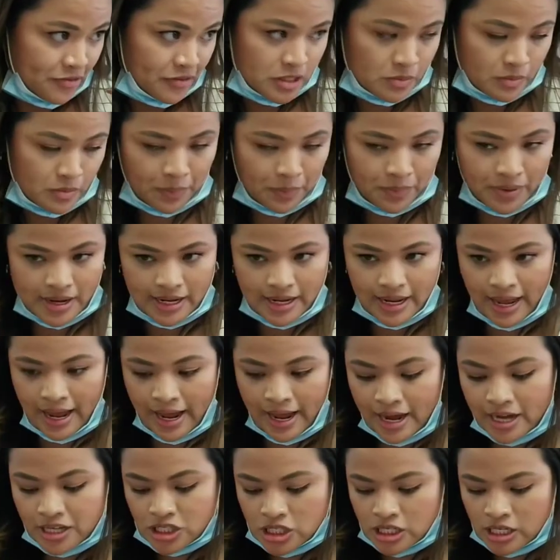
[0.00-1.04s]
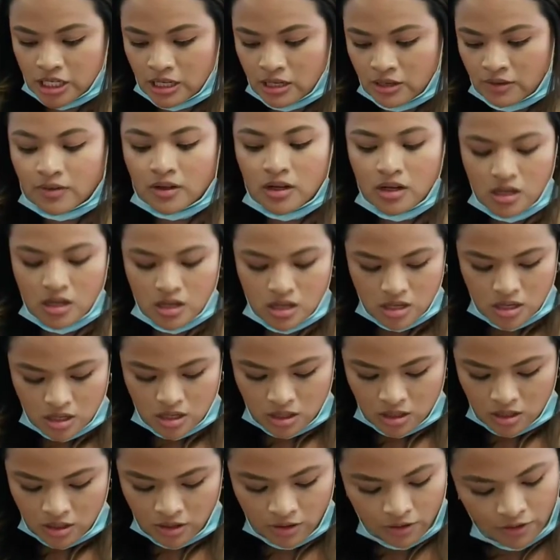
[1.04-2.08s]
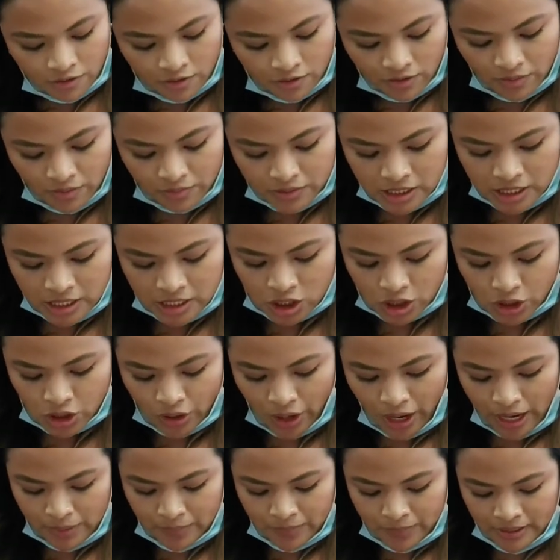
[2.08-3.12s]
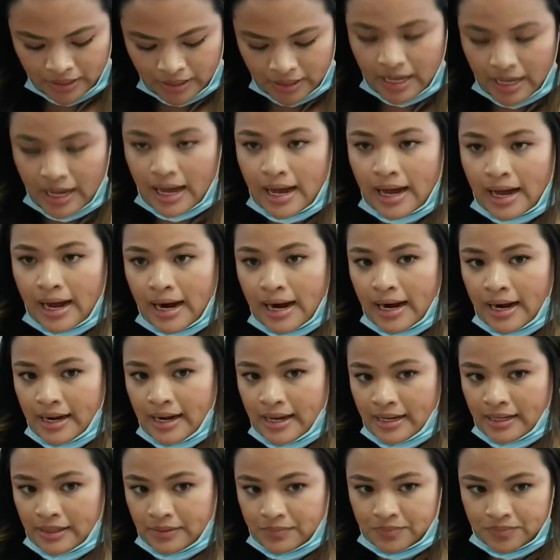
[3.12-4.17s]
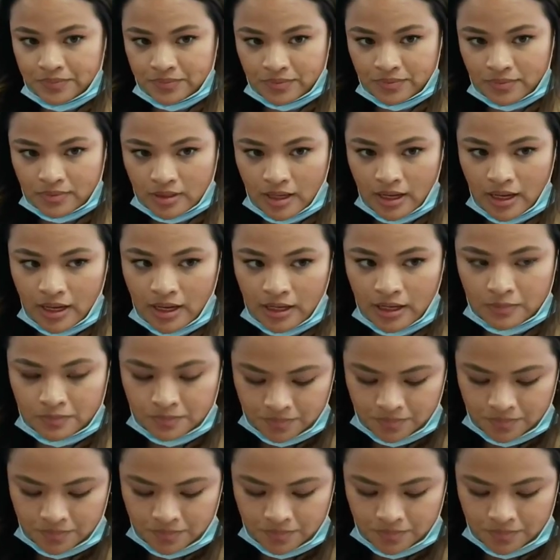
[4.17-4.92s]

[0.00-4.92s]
is my predicate adjective describing I. Okay?